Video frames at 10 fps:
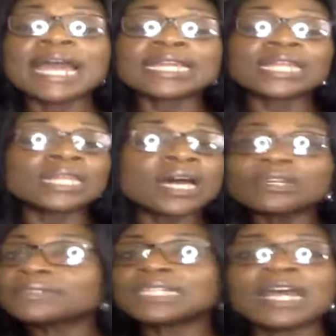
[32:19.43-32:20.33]
And a lot
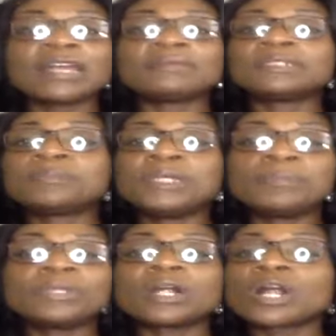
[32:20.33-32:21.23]
of times
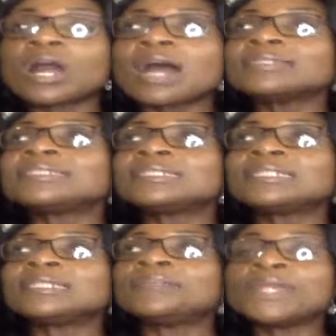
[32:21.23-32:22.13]
people are
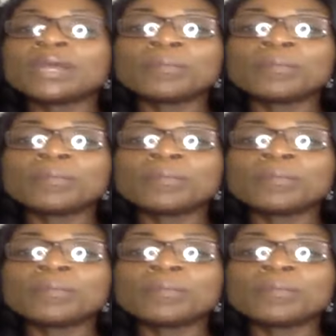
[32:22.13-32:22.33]
constantly